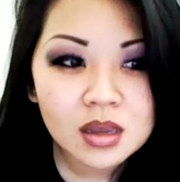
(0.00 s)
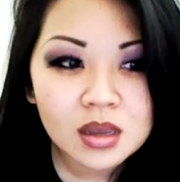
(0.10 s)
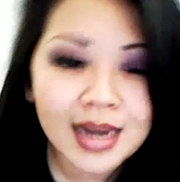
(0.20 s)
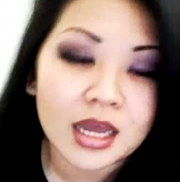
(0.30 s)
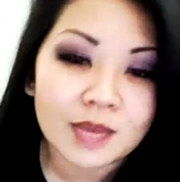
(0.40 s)

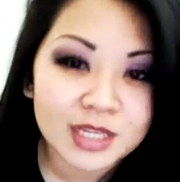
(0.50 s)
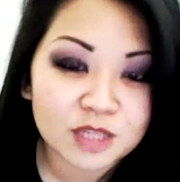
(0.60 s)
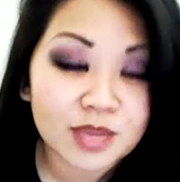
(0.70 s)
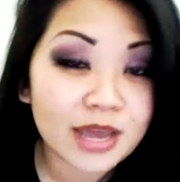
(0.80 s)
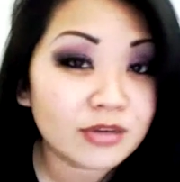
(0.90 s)
kind of come
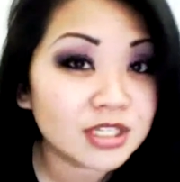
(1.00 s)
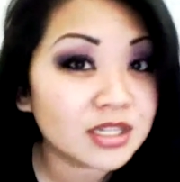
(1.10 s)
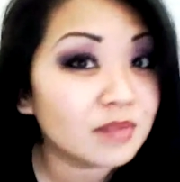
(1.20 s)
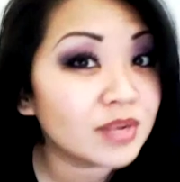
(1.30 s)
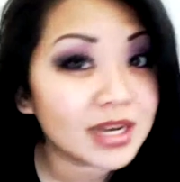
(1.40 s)
into play, which
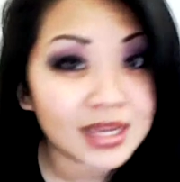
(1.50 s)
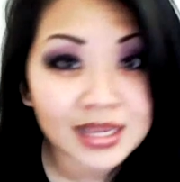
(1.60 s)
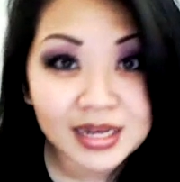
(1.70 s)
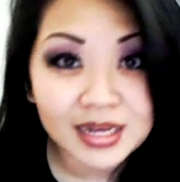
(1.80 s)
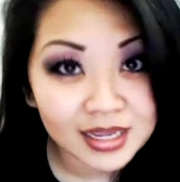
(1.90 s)
is
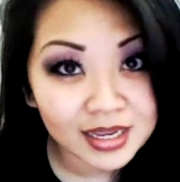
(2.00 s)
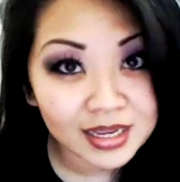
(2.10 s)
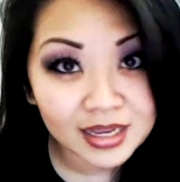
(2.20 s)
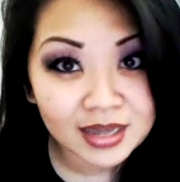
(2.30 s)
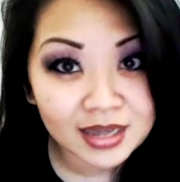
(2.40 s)

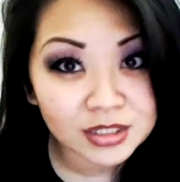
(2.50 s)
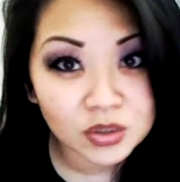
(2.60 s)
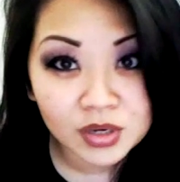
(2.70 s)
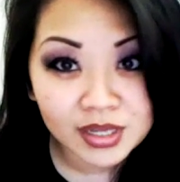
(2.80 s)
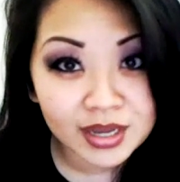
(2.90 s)
completely and
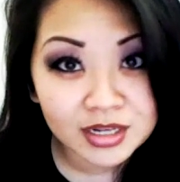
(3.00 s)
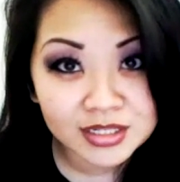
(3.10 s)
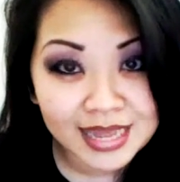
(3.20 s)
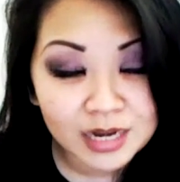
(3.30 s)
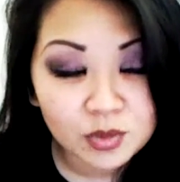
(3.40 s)
totally
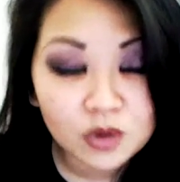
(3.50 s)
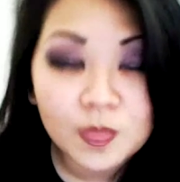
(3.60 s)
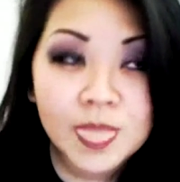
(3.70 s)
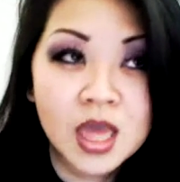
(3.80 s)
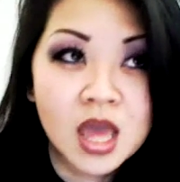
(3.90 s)
understandable.
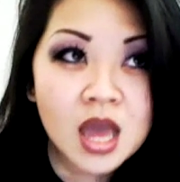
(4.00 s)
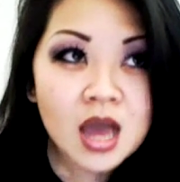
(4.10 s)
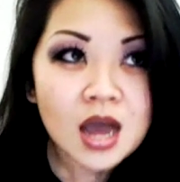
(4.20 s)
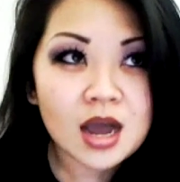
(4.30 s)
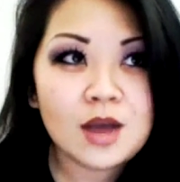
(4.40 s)

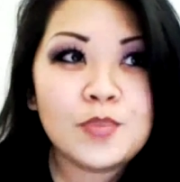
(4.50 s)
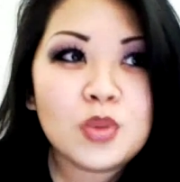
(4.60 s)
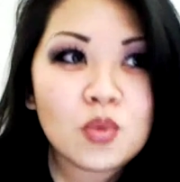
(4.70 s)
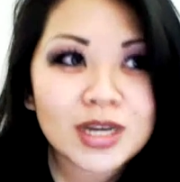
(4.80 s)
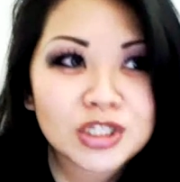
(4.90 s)

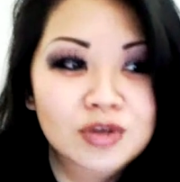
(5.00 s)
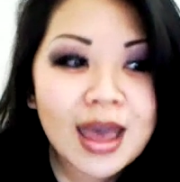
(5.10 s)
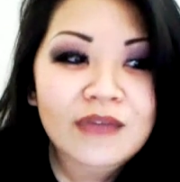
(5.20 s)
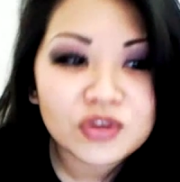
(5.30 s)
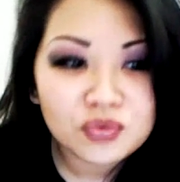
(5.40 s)
What you
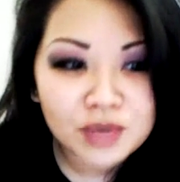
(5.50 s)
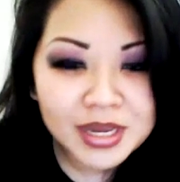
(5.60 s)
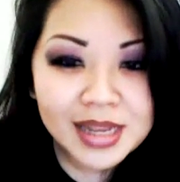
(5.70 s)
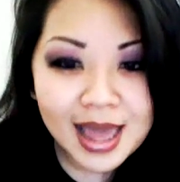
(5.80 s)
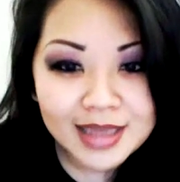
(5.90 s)
have to
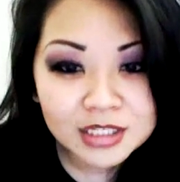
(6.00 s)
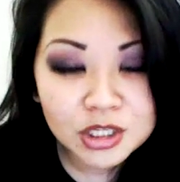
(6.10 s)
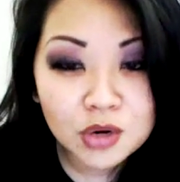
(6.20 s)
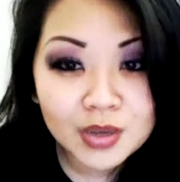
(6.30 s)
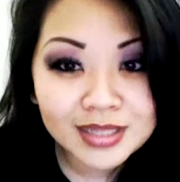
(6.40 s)
realize,
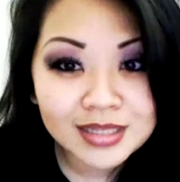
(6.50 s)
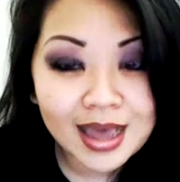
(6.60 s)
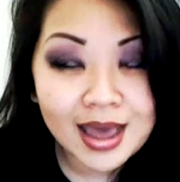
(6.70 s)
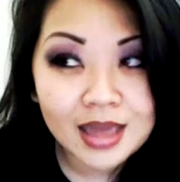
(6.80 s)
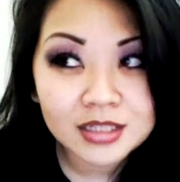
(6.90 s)
though, is
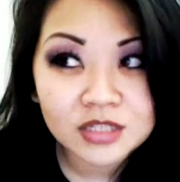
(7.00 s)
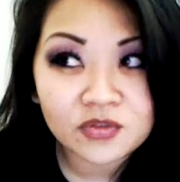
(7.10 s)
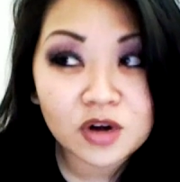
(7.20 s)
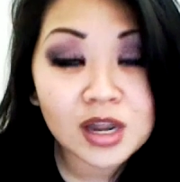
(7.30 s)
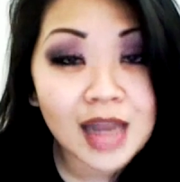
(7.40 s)
that
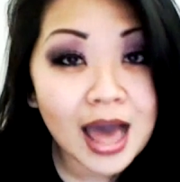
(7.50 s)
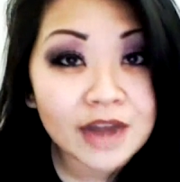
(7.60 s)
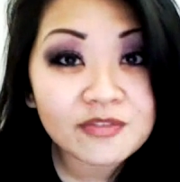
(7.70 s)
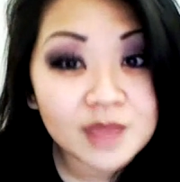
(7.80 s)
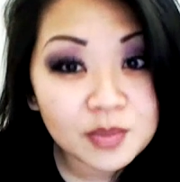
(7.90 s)
for a
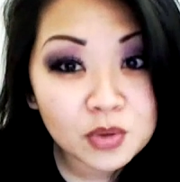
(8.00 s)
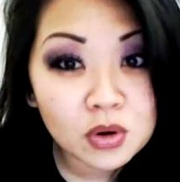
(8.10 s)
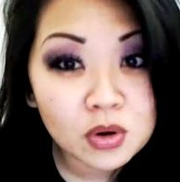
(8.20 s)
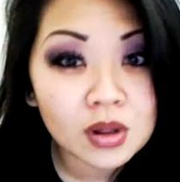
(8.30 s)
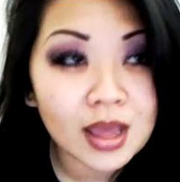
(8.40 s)
lot of
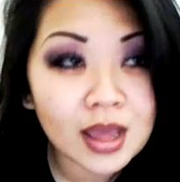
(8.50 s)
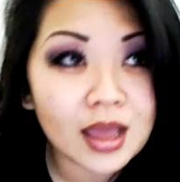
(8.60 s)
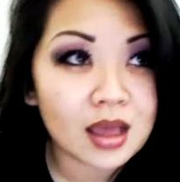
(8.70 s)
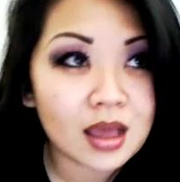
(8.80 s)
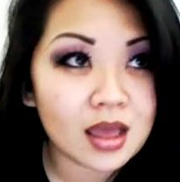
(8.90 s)
people
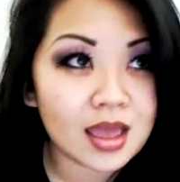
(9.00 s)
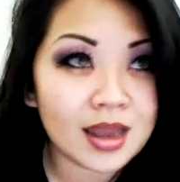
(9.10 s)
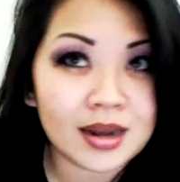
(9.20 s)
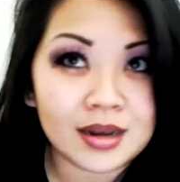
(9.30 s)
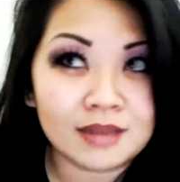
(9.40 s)

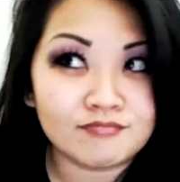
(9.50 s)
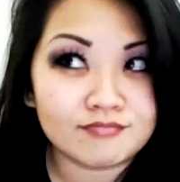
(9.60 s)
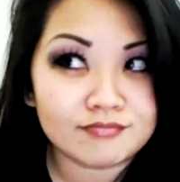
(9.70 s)
and,